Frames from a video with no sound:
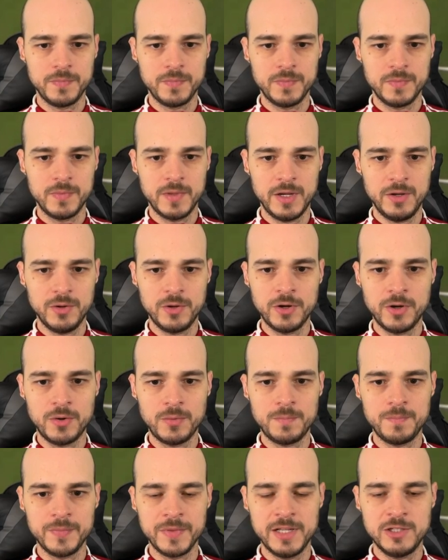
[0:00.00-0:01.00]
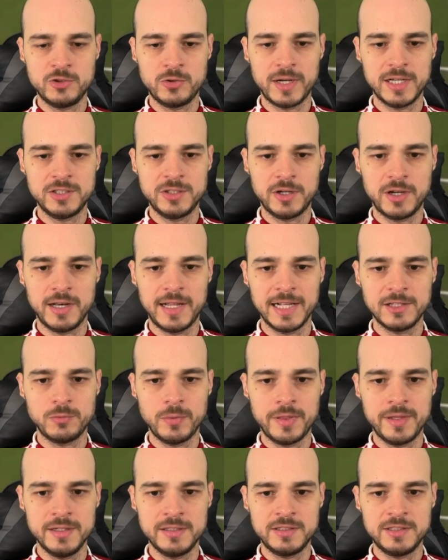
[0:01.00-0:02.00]
There you go. He tries to connect
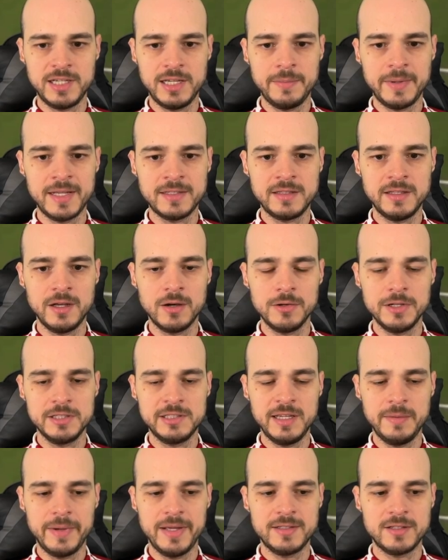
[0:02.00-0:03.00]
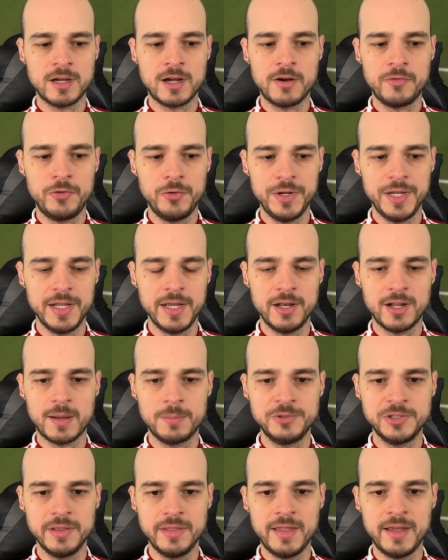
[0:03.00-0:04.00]
with his teammate, the only teammate offering an
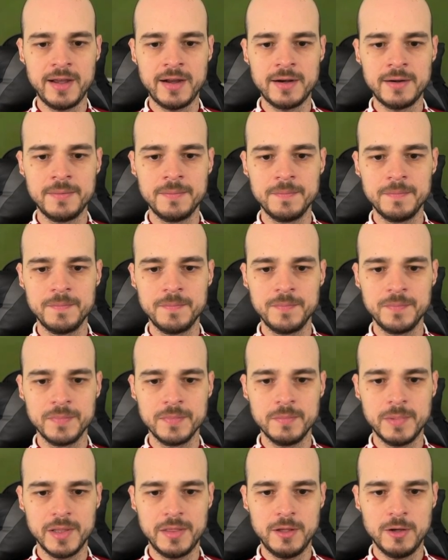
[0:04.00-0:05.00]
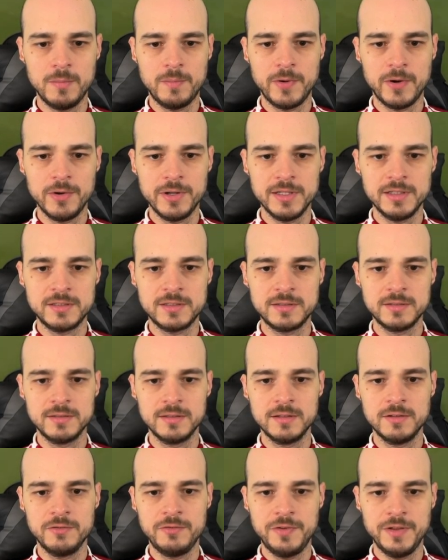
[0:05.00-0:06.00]
option there, but the opponent
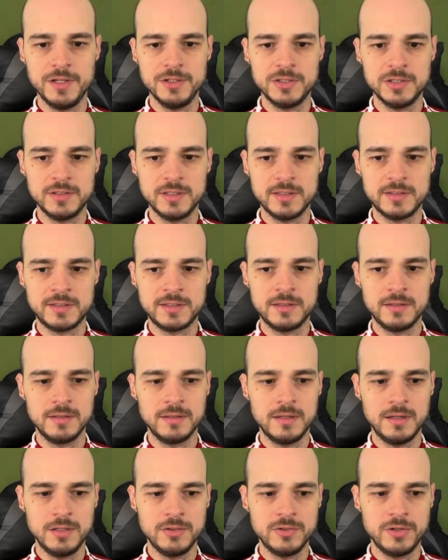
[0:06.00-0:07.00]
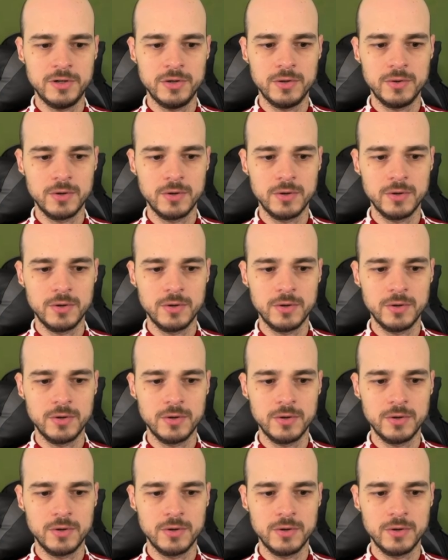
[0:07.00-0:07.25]
finishes it into their own